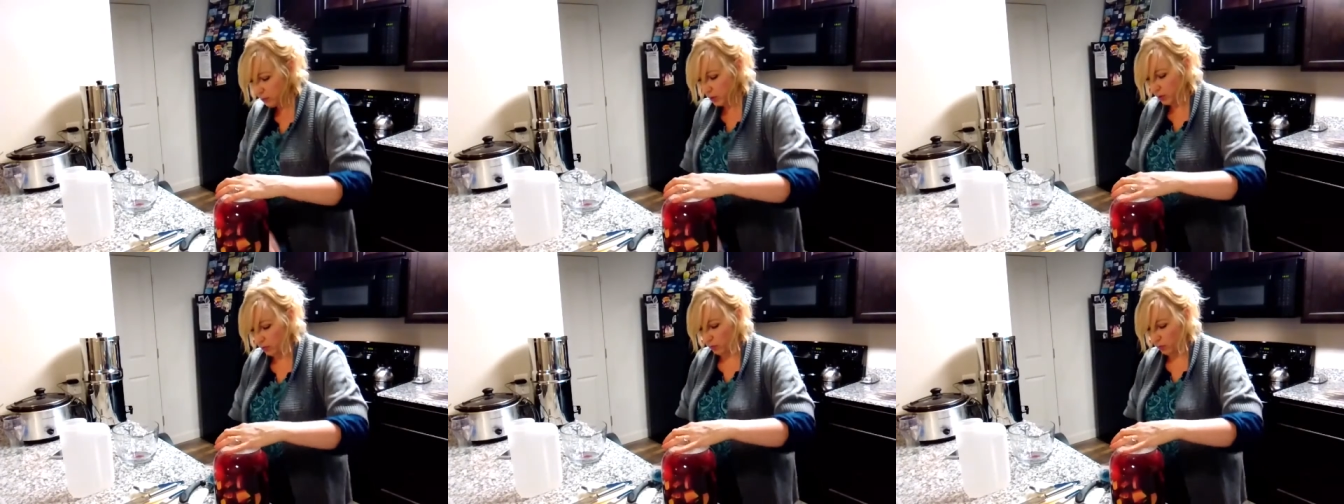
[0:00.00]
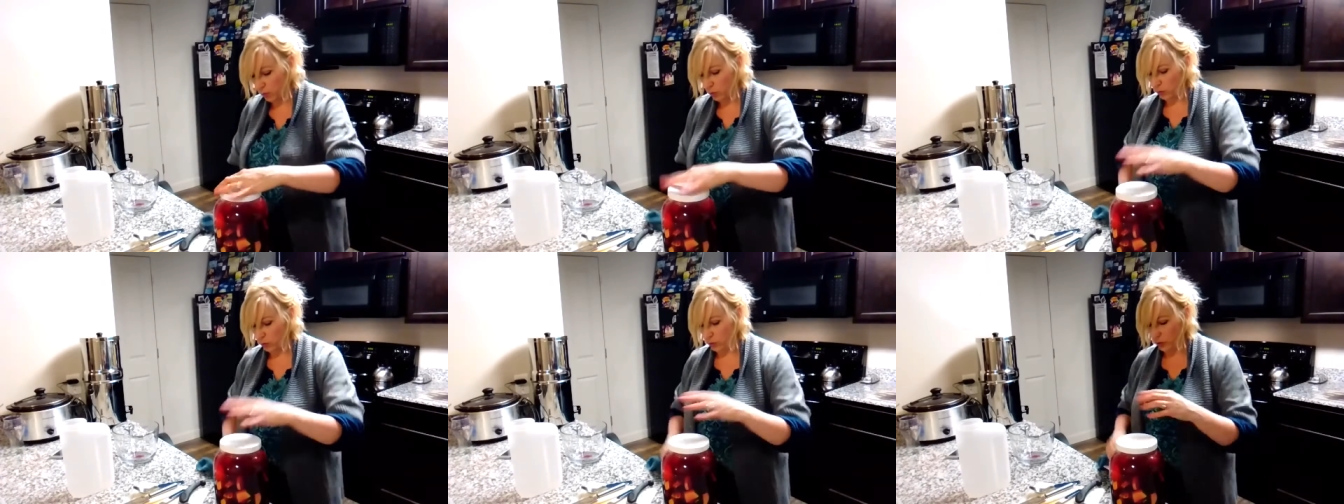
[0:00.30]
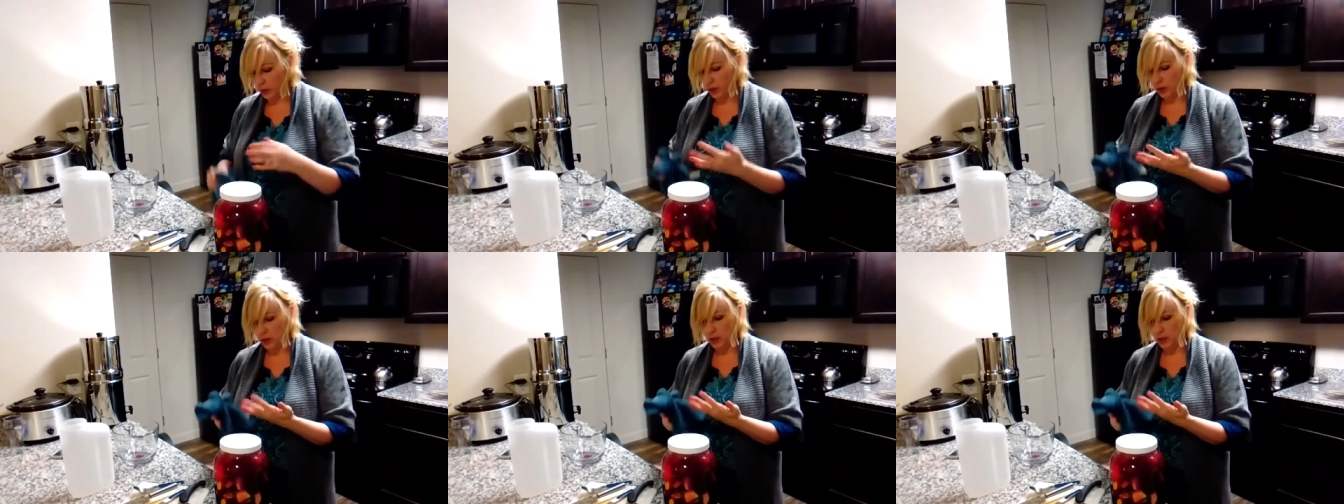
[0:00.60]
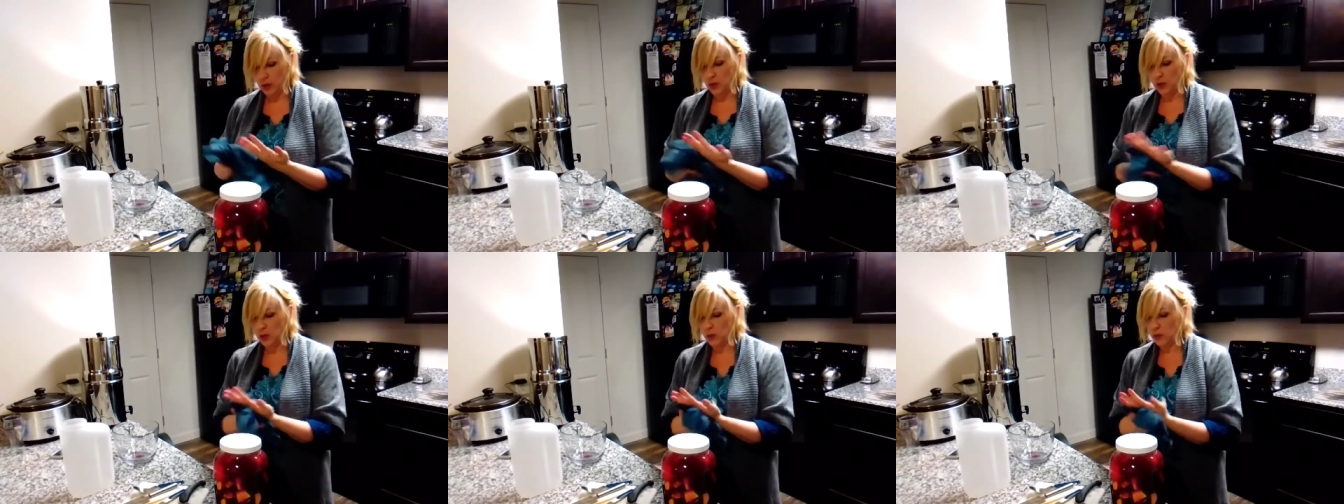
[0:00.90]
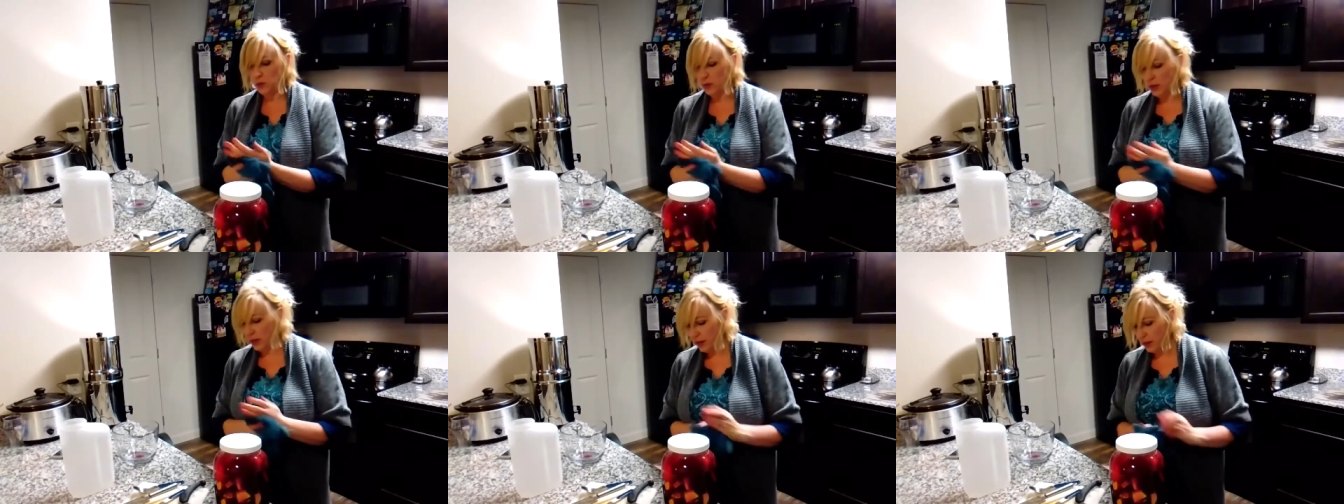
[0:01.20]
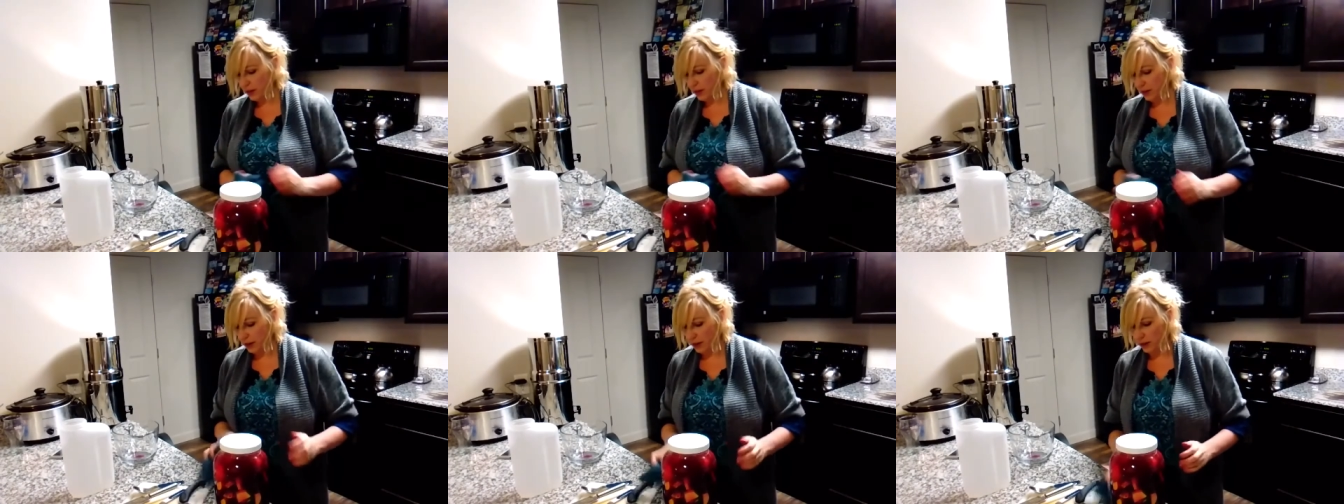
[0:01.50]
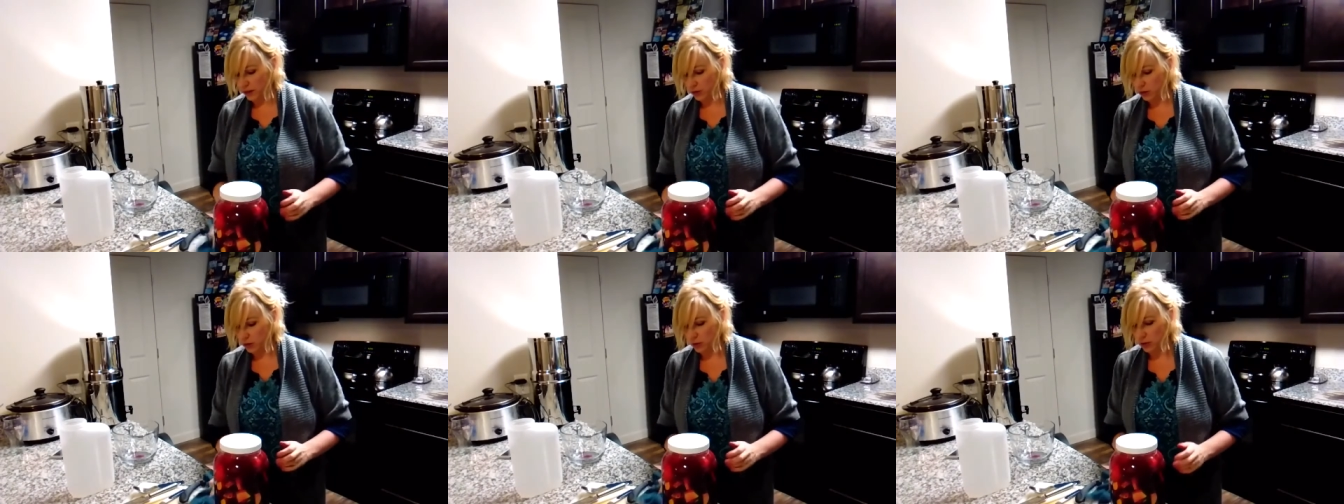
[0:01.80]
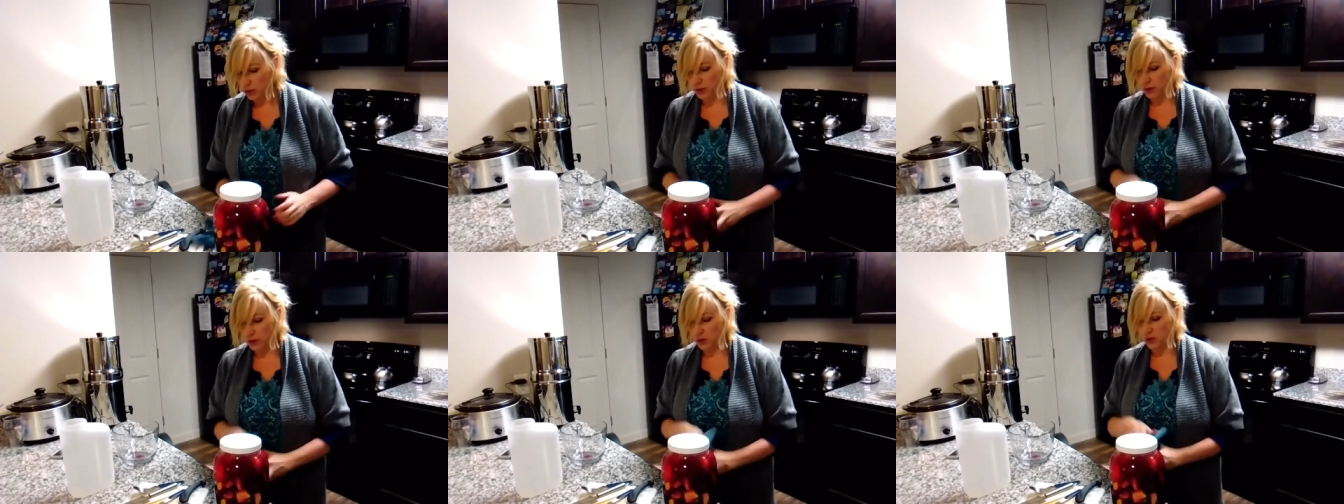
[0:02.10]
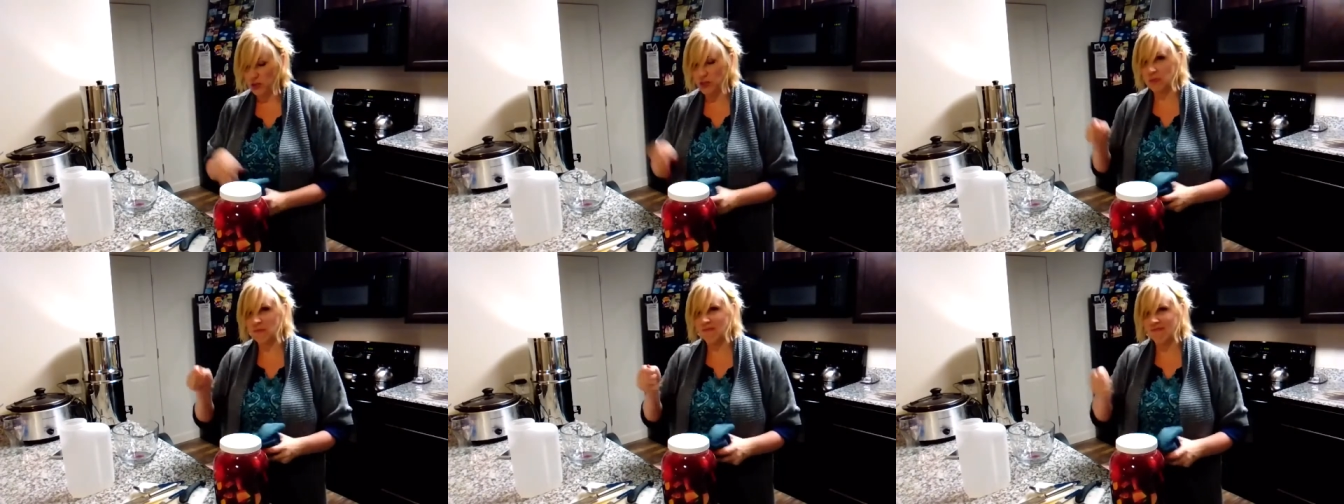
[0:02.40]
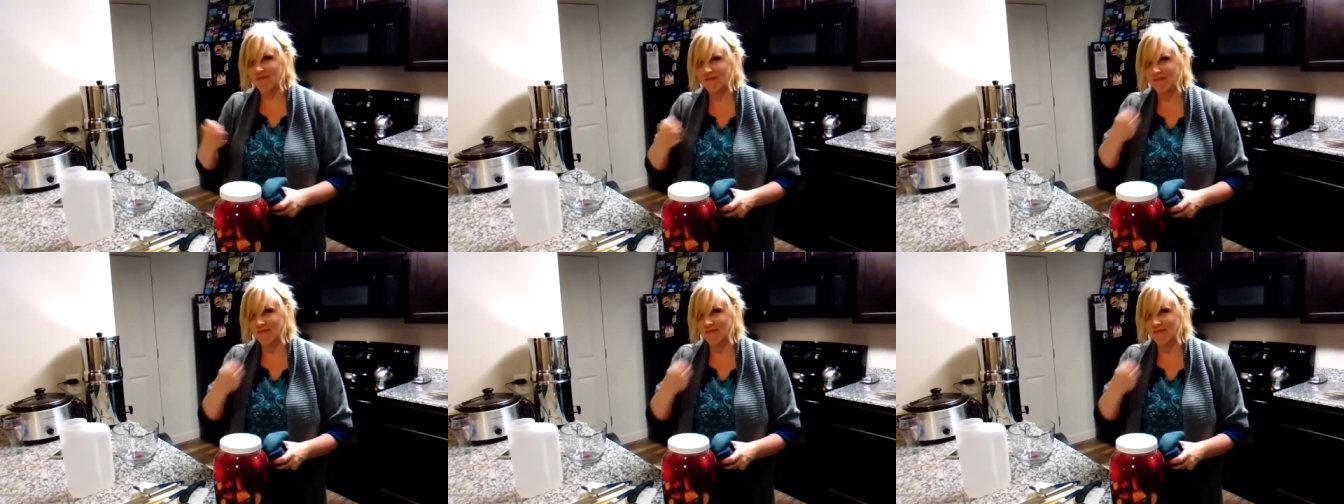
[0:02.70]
bit of mold, you can actually just